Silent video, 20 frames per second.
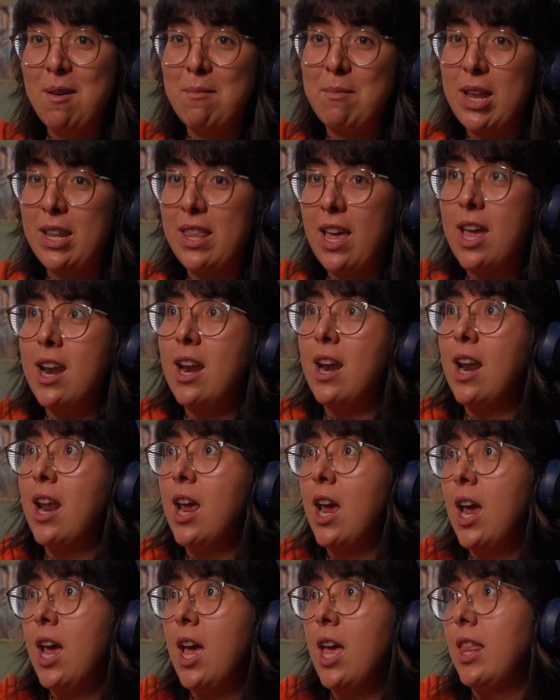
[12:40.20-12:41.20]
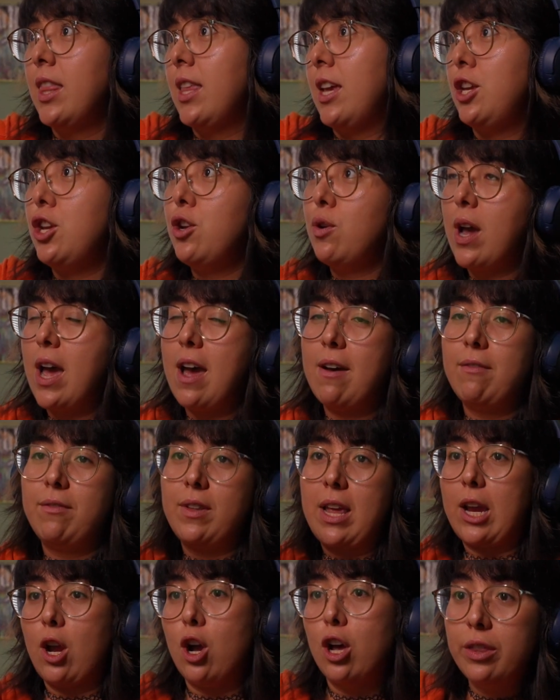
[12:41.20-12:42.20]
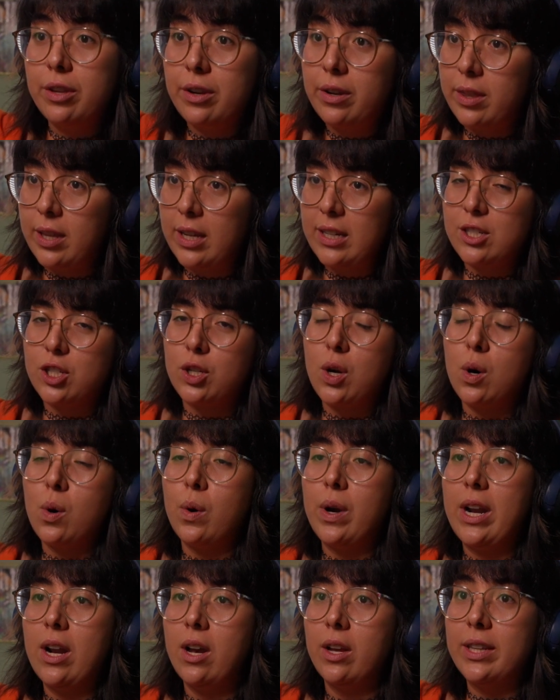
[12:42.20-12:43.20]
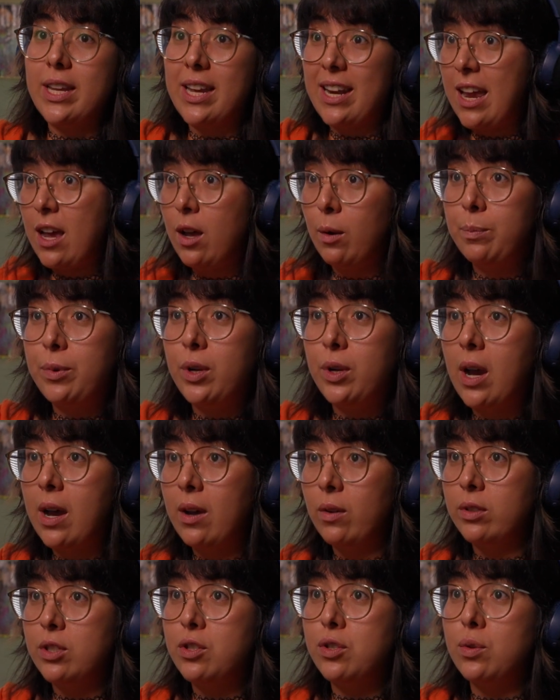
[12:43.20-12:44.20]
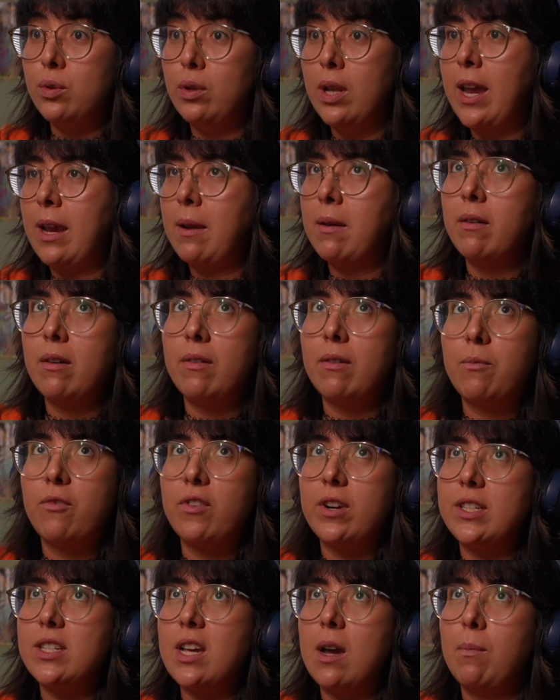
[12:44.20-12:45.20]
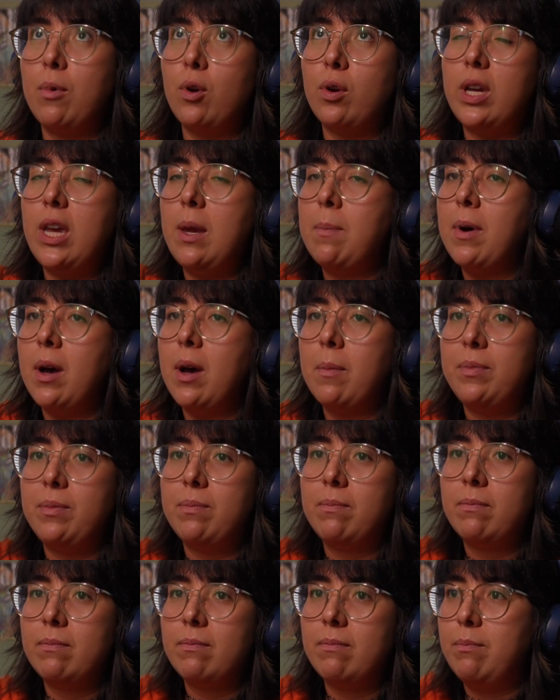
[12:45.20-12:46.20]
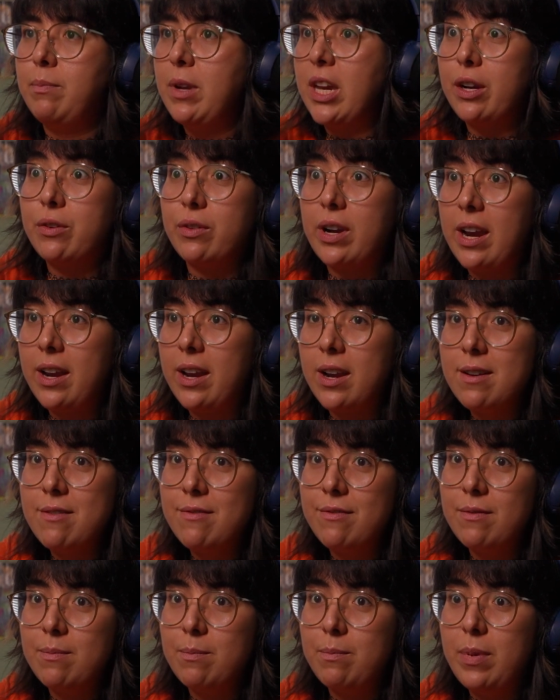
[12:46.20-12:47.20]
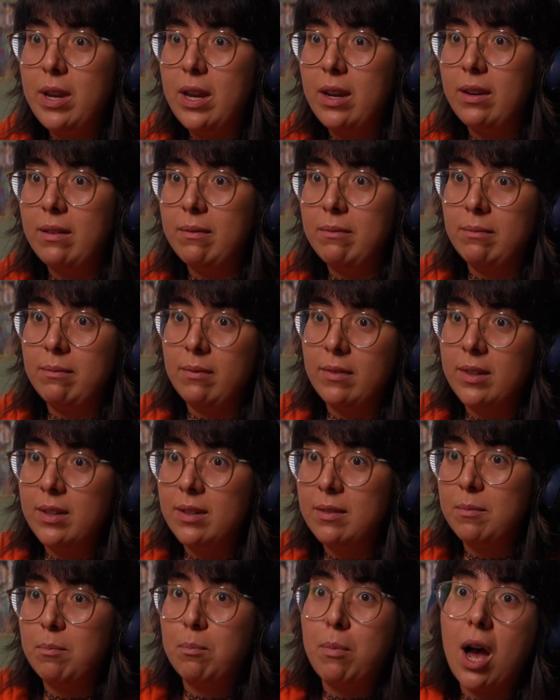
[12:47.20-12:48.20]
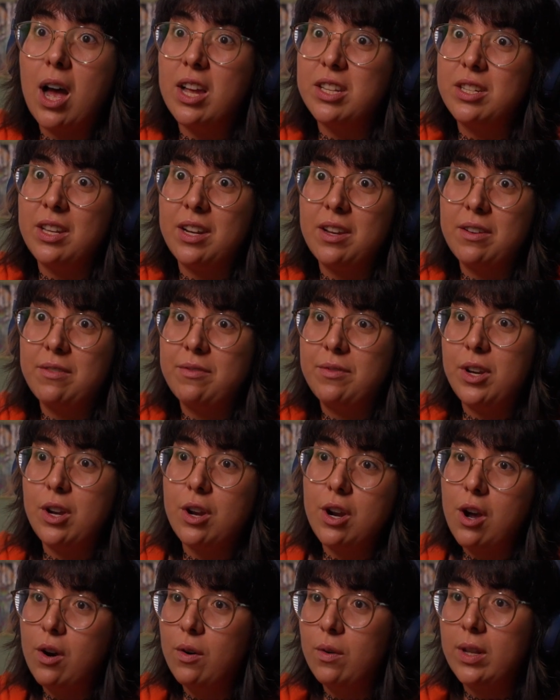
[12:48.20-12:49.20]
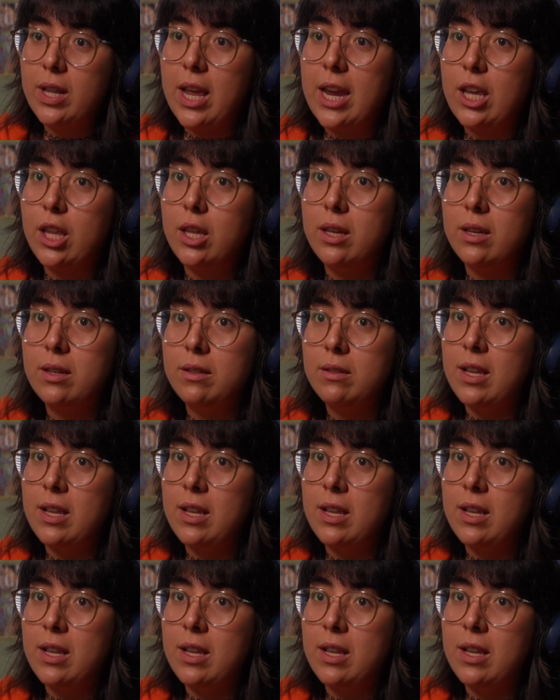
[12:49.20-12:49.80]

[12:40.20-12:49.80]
but then you have like other things going on that help you out to, like, for example, keep up being creative, being positive, you know. Like if